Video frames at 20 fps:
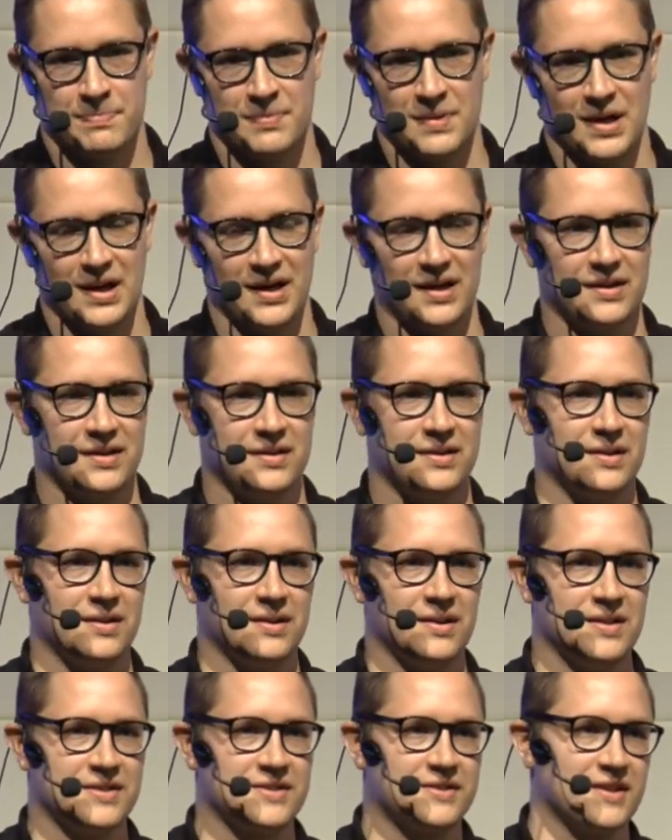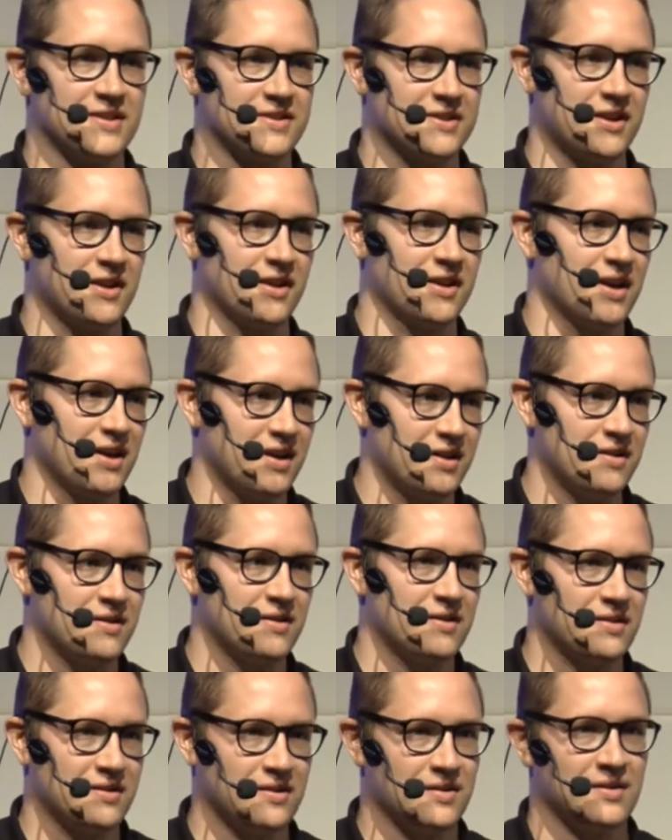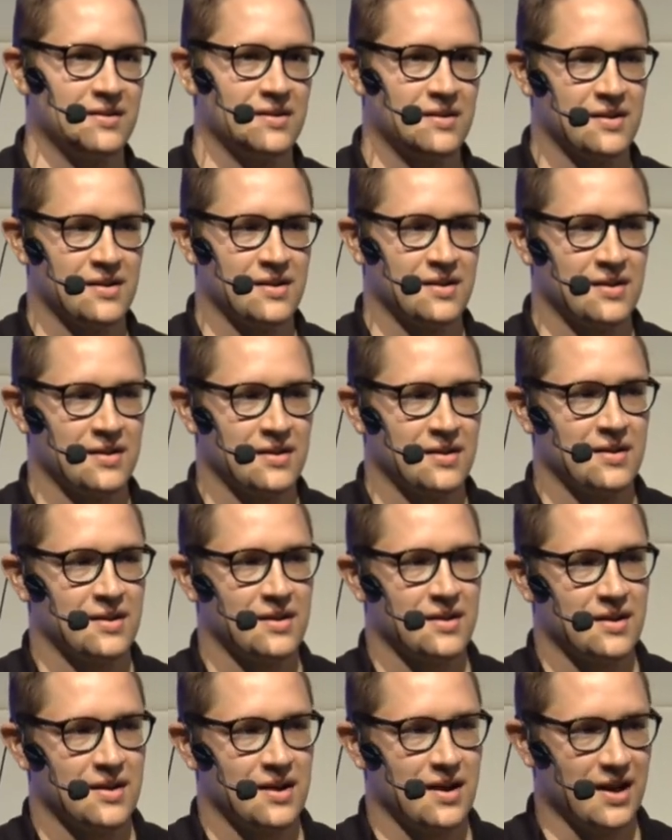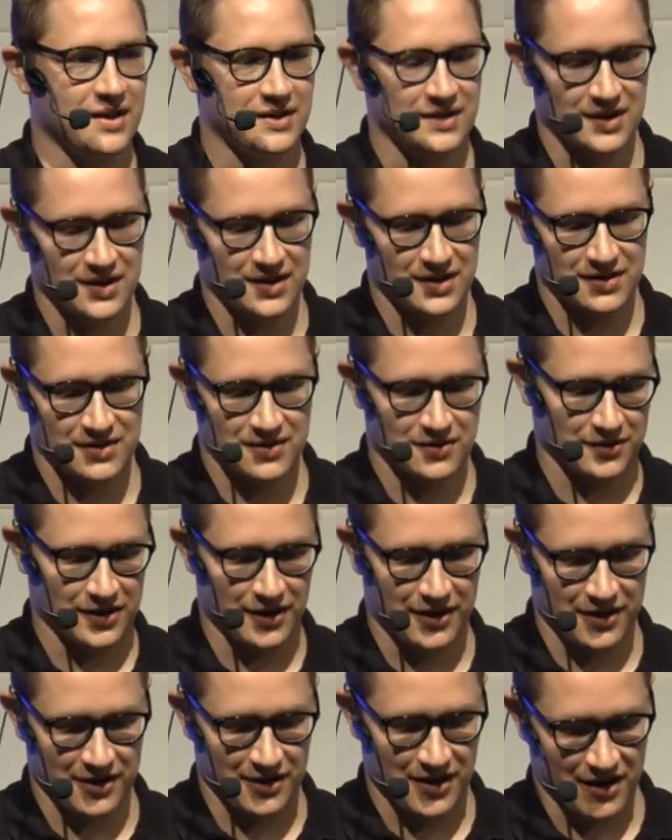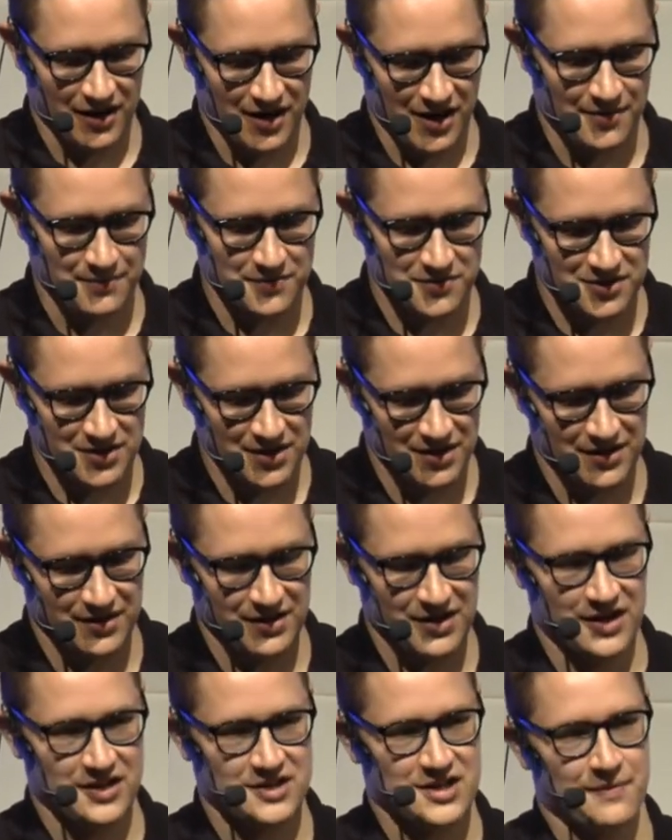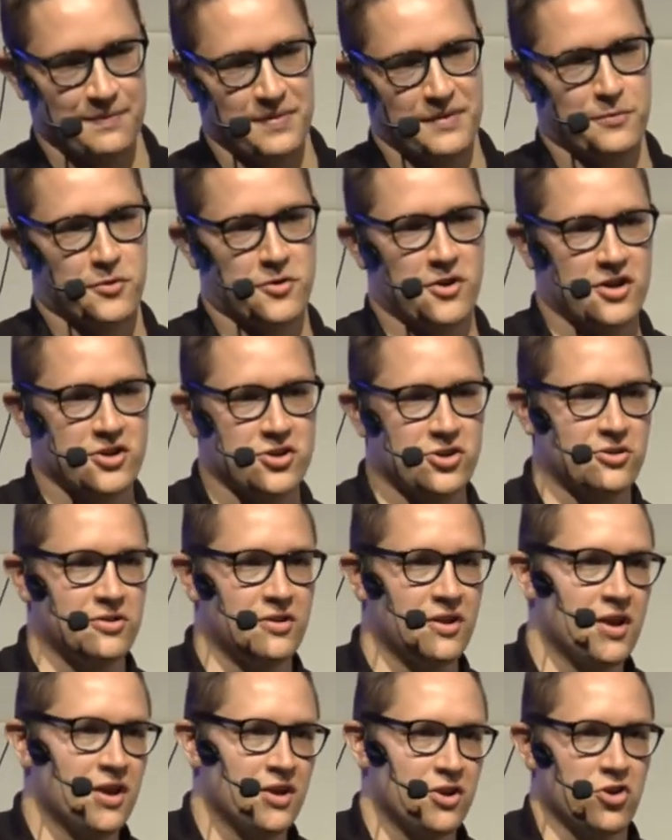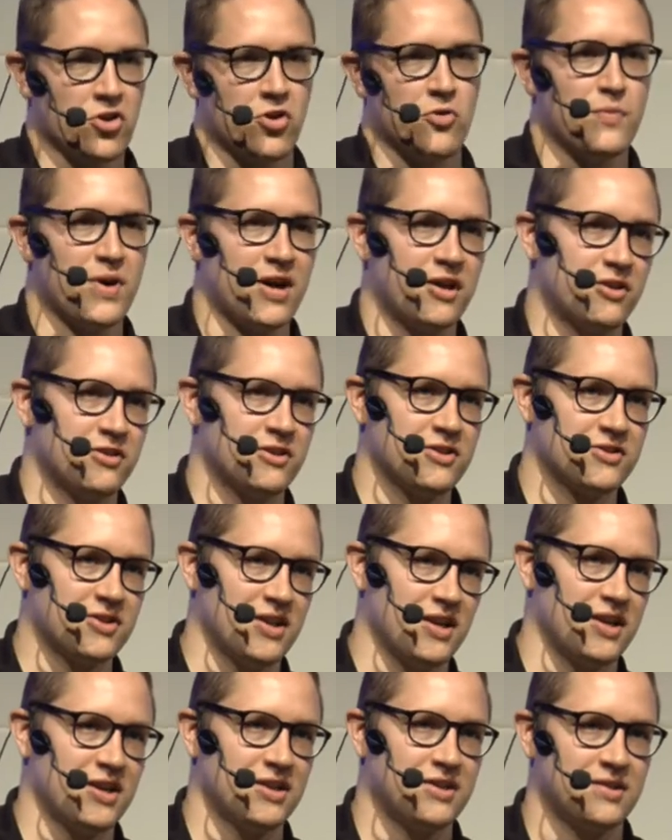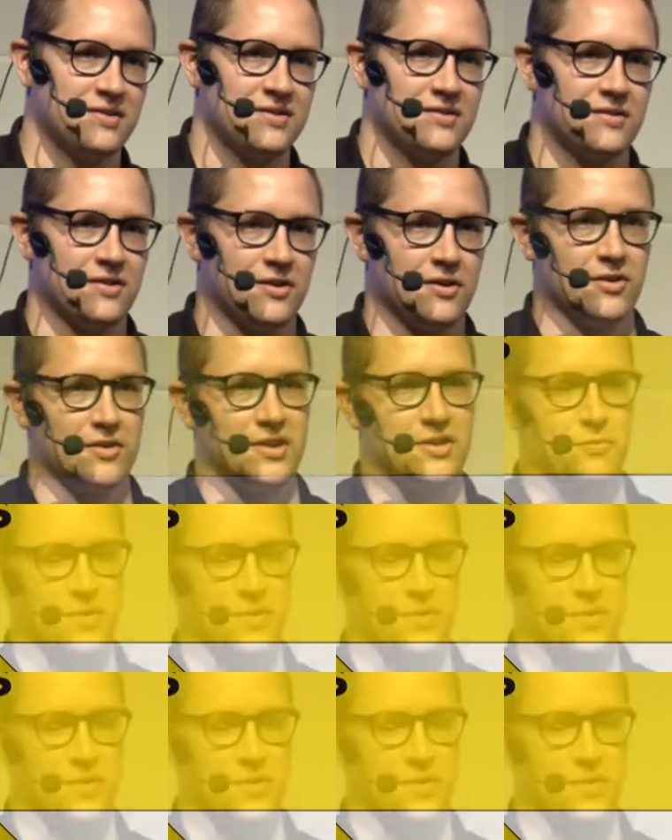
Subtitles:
And it's tested again, and then the deadline comes, and it ends up in production, no matter the state it was